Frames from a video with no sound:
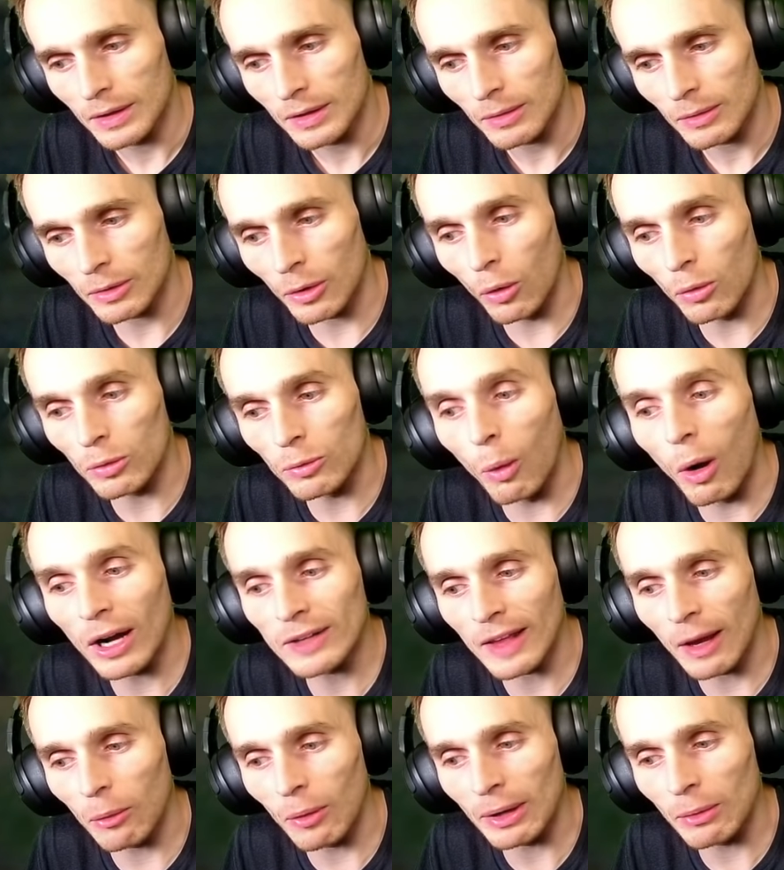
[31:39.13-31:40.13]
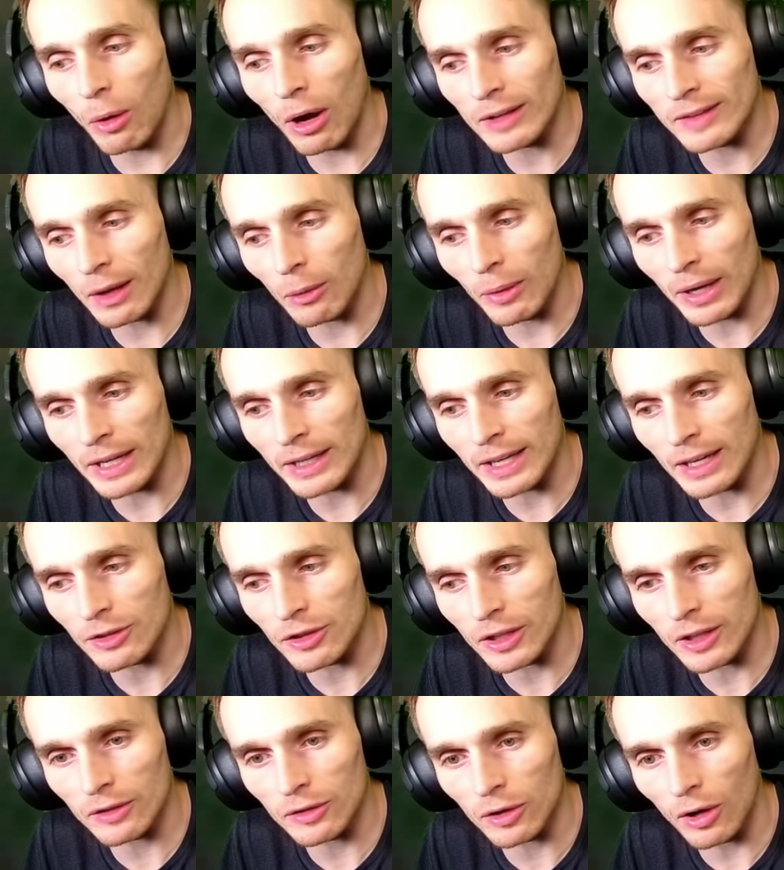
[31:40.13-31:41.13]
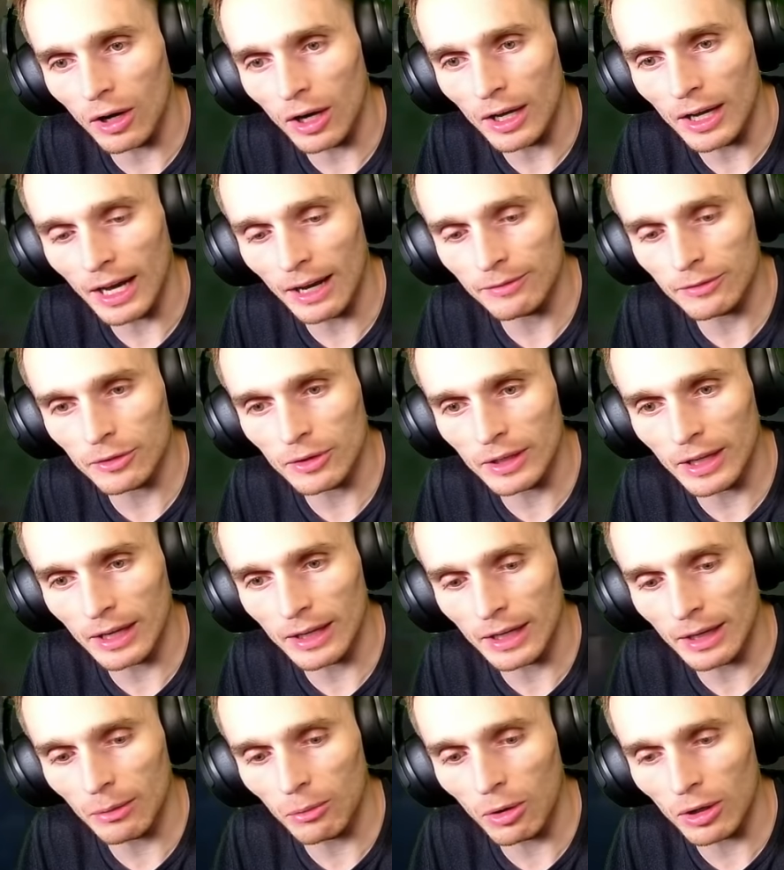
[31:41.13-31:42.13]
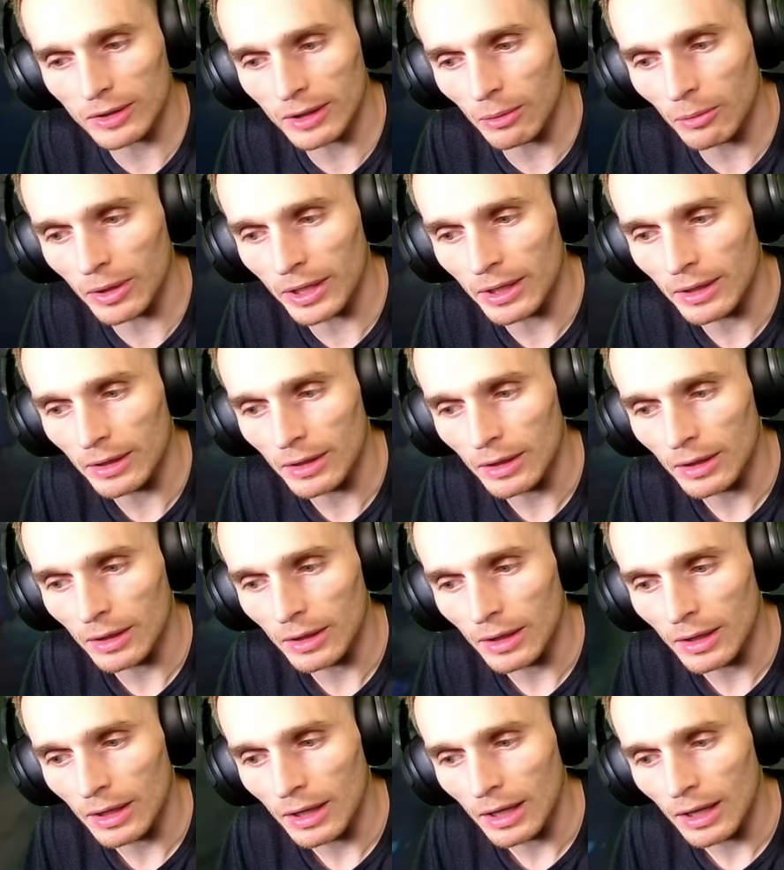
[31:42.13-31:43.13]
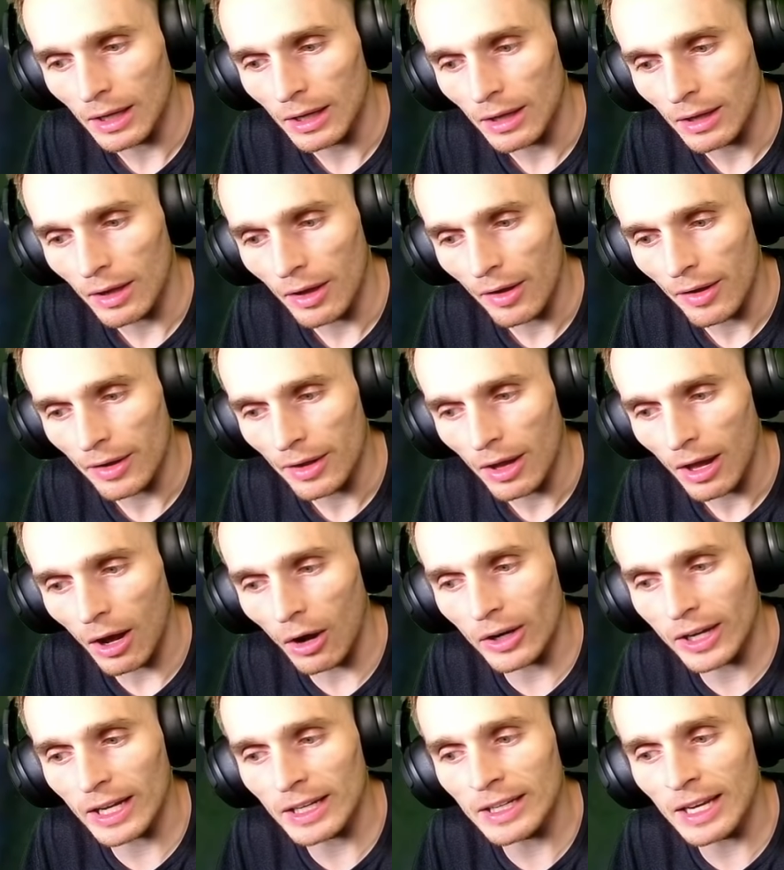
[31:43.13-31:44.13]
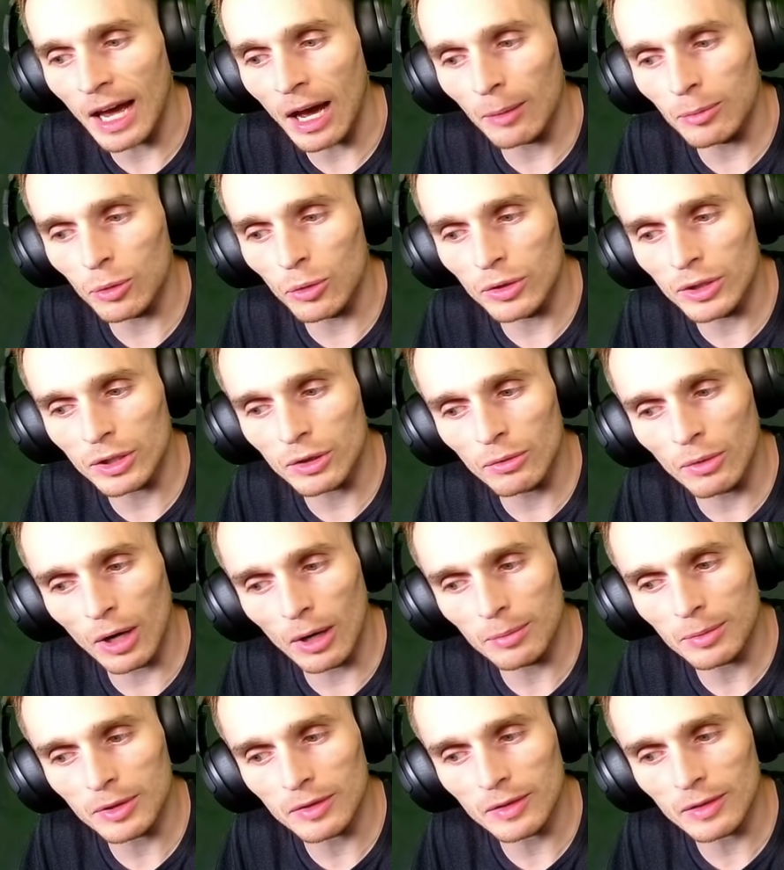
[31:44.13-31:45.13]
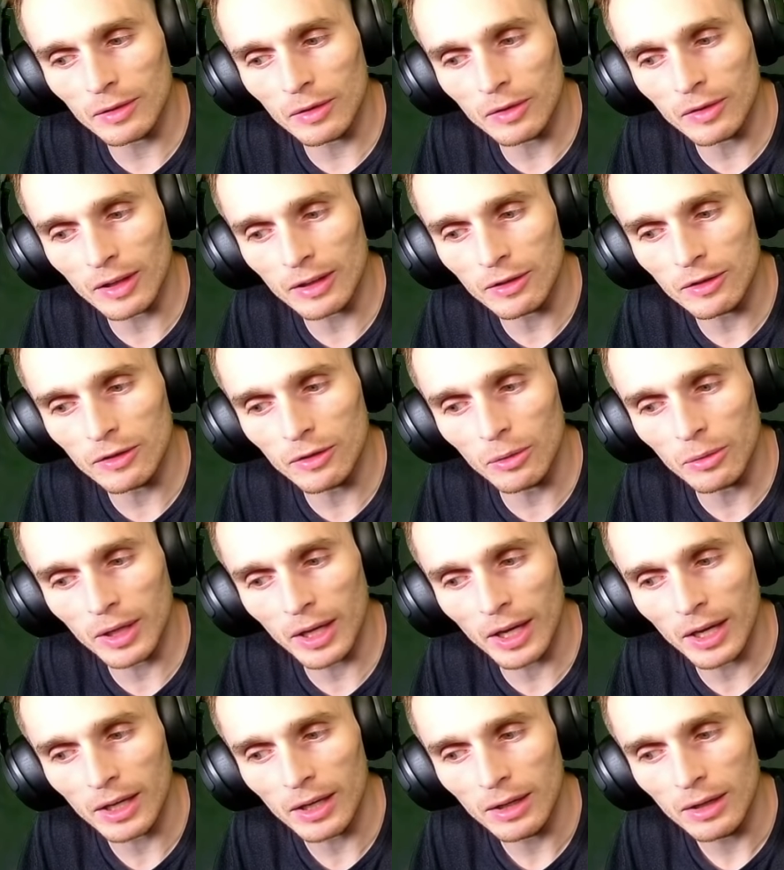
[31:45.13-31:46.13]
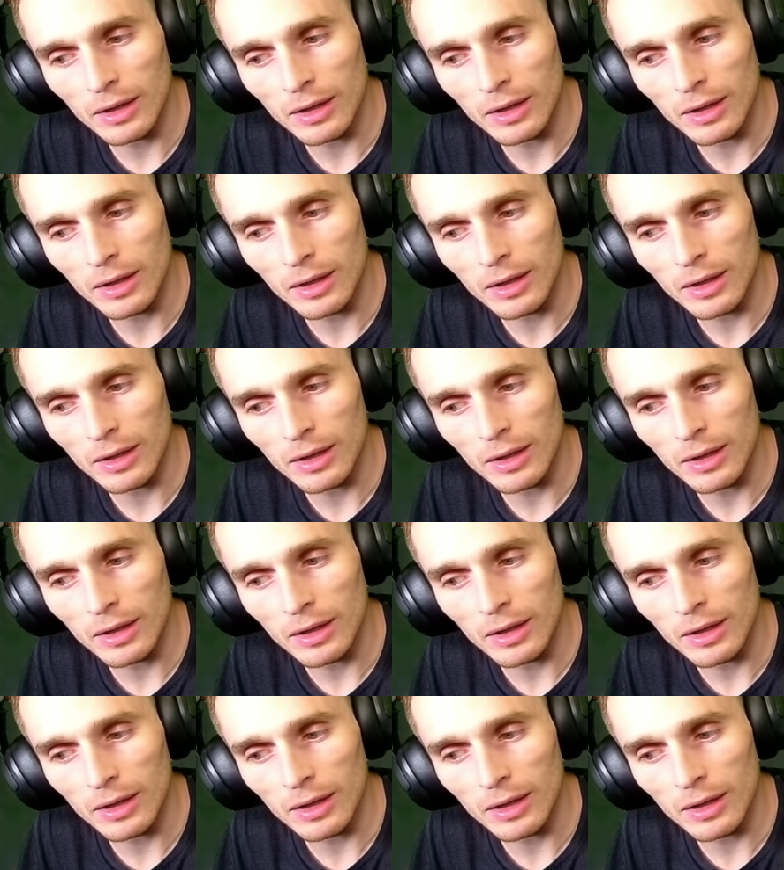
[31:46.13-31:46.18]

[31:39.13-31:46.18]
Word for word: Go walk that way in case she gets caught. After walk that way. I'm going with it. Okay, now I'm going to Gromp because it looks like she's okay.